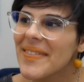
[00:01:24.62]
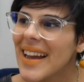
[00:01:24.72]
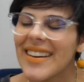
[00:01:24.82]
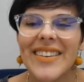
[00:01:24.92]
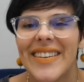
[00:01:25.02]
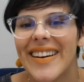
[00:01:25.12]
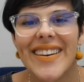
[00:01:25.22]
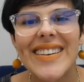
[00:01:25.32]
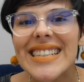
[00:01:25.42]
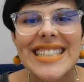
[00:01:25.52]
I don't
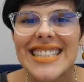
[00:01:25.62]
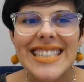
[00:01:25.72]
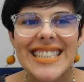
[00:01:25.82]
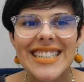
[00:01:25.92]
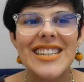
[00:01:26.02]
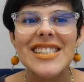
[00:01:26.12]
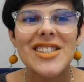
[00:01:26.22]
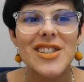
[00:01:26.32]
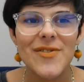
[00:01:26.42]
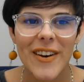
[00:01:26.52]
know, it's
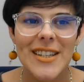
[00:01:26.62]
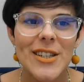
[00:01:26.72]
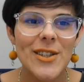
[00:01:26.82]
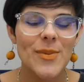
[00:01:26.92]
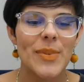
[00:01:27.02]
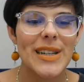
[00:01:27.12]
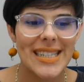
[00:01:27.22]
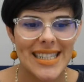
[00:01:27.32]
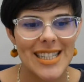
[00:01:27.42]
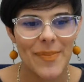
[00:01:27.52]
just fun to
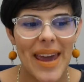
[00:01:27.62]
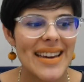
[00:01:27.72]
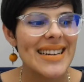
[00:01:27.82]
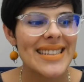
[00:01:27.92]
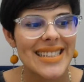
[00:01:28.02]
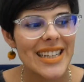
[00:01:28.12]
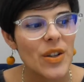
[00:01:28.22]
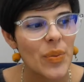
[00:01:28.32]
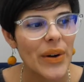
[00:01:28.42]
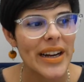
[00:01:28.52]
participate and
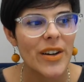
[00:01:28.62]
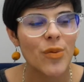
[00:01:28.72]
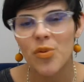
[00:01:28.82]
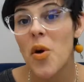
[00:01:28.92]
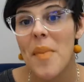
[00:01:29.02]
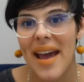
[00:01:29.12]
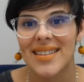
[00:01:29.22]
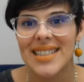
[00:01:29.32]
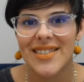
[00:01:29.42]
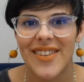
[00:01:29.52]
celebrate
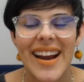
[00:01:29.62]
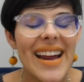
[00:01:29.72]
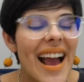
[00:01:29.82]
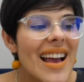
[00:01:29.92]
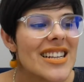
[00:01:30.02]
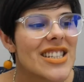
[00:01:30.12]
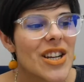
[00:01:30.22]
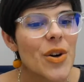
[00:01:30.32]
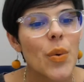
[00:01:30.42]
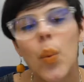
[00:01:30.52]
romance, right?
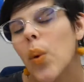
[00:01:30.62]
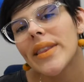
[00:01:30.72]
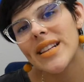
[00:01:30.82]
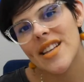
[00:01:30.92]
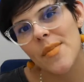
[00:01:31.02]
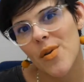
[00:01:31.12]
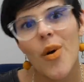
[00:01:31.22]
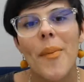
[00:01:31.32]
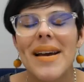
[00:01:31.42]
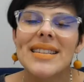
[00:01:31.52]
So what the Summer
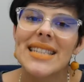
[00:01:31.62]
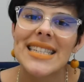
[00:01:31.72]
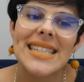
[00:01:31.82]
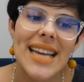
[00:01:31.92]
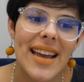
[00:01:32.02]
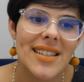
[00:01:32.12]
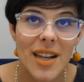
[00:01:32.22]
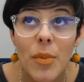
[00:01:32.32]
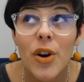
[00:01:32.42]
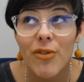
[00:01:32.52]

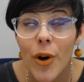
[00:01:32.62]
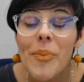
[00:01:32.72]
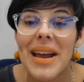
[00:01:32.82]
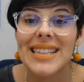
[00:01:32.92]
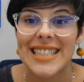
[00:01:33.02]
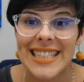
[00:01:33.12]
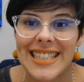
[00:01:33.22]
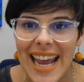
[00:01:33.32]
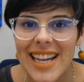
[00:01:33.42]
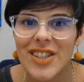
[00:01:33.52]
of Romance
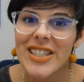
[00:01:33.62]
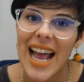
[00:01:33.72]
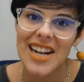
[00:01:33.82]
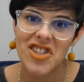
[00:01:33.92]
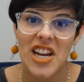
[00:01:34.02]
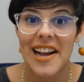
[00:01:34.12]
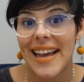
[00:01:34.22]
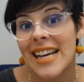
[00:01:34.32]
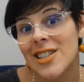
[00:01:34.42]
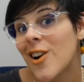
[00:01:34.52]
entails,
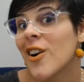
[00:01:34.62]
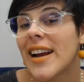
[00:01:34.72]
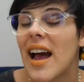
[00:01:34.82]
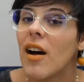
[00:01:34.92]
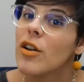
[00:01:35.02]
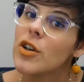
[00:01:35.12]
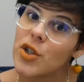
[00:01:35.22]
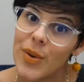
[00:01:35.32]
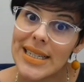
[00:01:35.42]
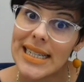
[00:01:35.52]
hashtag
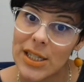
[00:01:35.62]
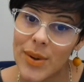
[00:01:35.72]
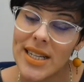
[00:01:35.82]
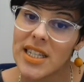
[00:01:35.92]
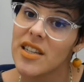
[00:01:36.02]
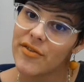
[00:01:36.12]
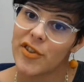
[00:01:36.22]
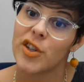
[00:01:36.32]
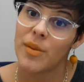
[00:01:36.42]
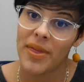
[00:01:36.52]
SRCal2020
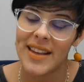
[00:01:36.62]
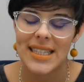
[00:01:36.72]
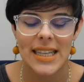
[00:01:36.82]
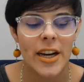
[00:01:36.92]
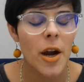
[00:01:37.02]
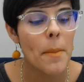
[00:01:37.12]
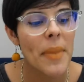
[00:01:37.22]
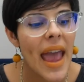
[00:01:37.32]
for this year,